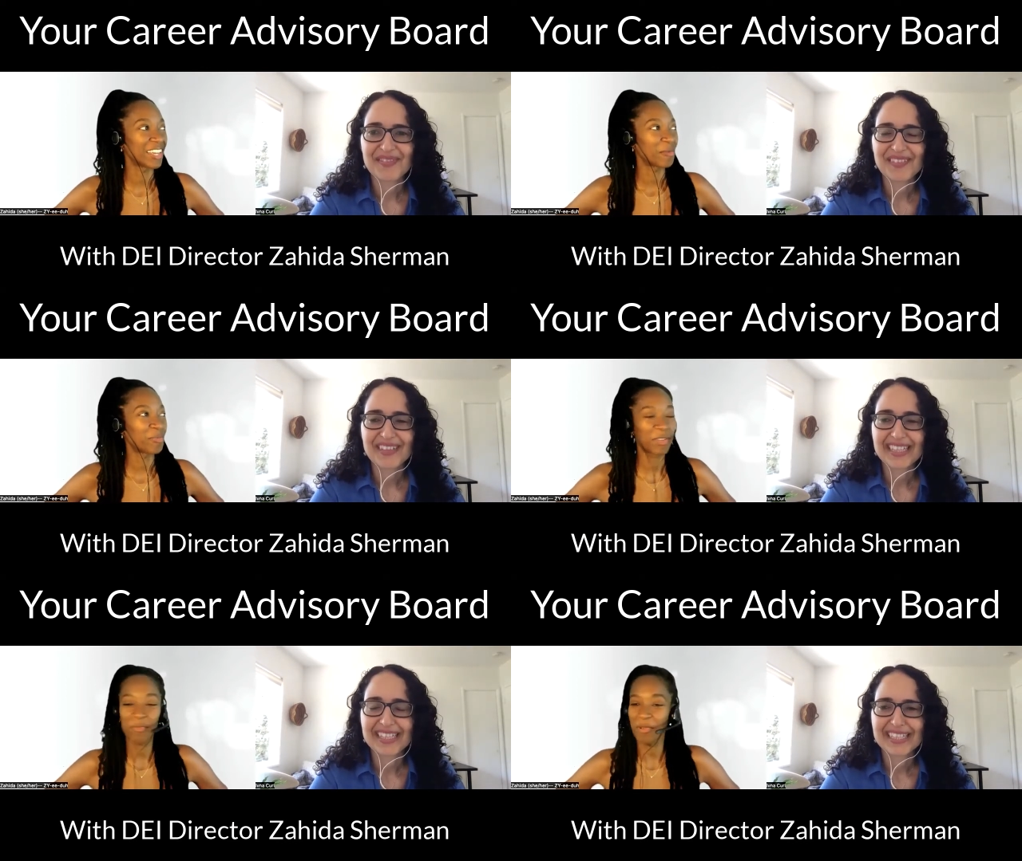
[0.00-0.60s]

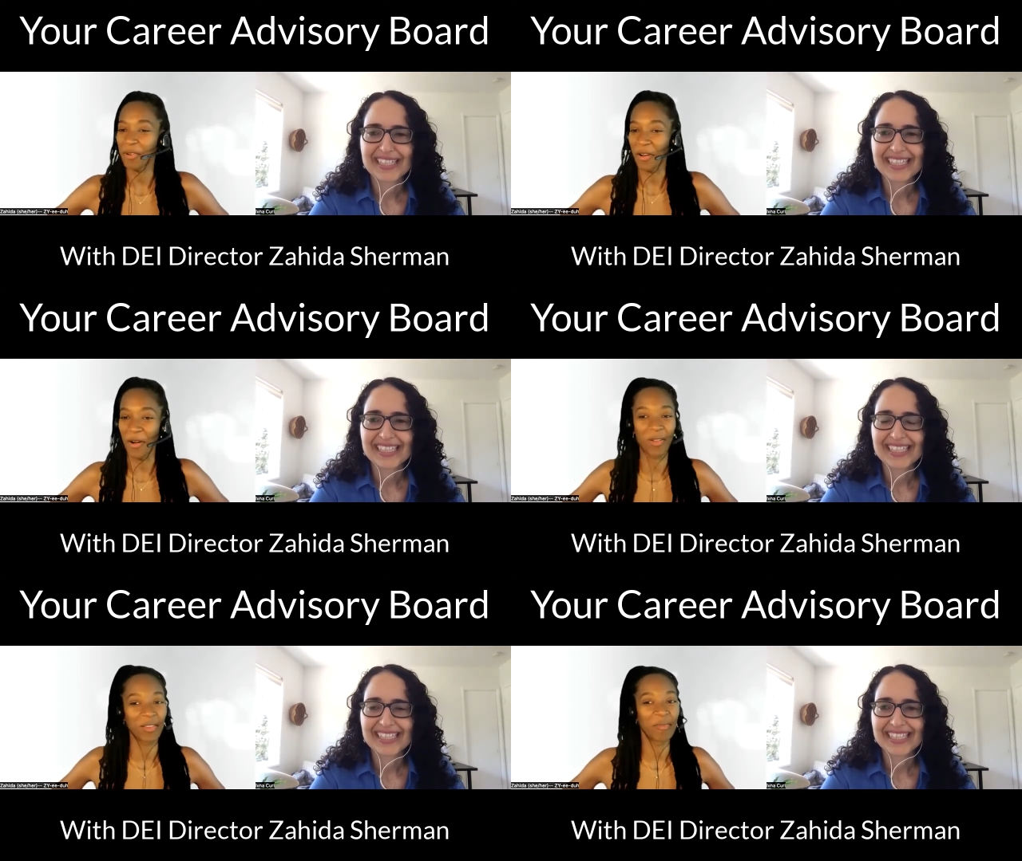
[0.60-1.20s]
Speaker 1: people are
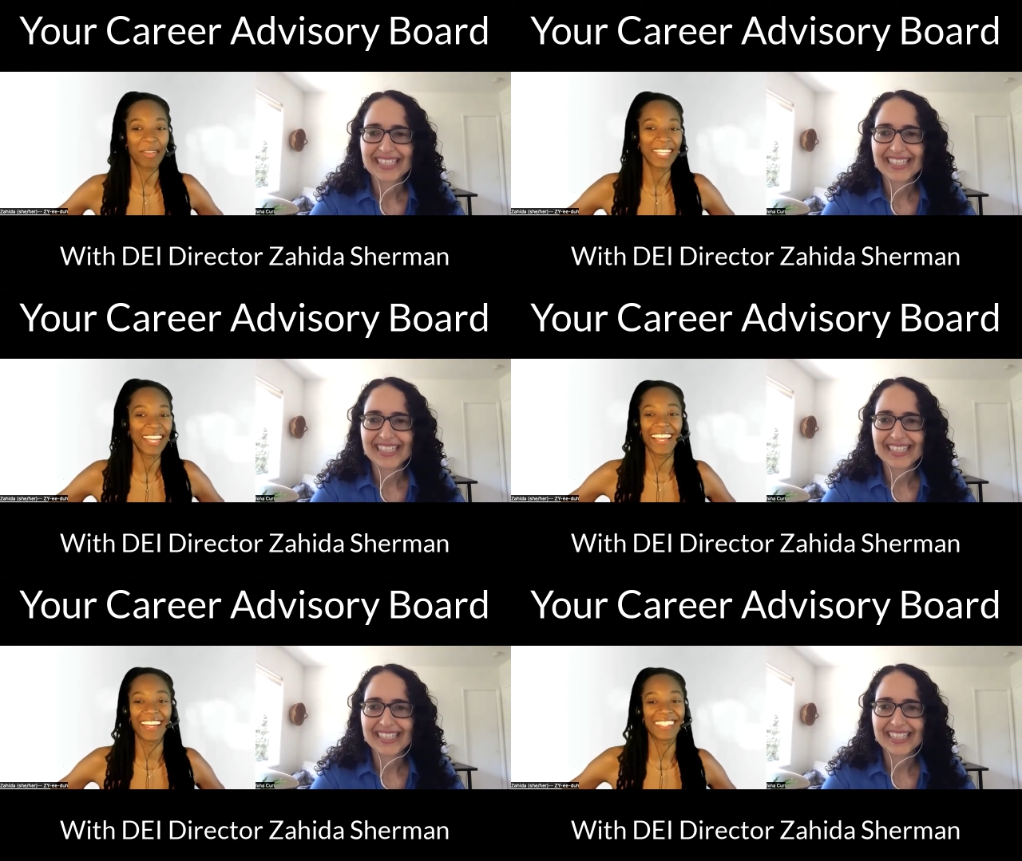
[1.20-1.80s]
all about the
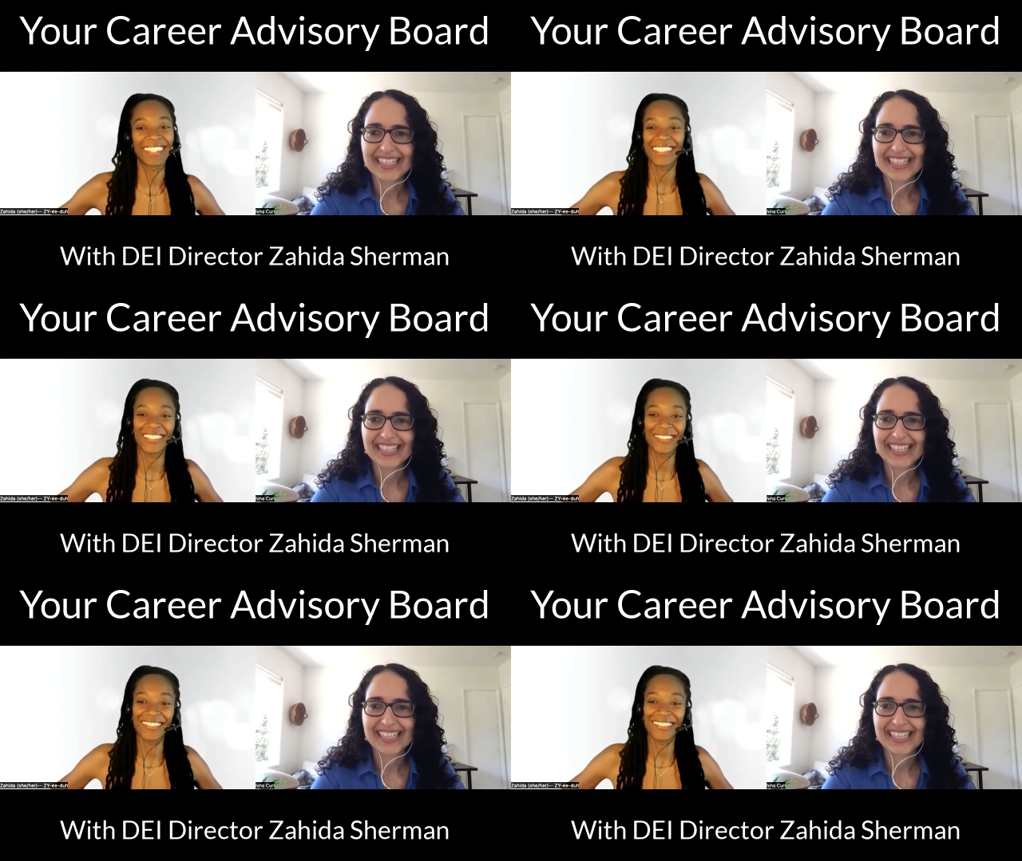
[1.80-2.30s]
anecdotes.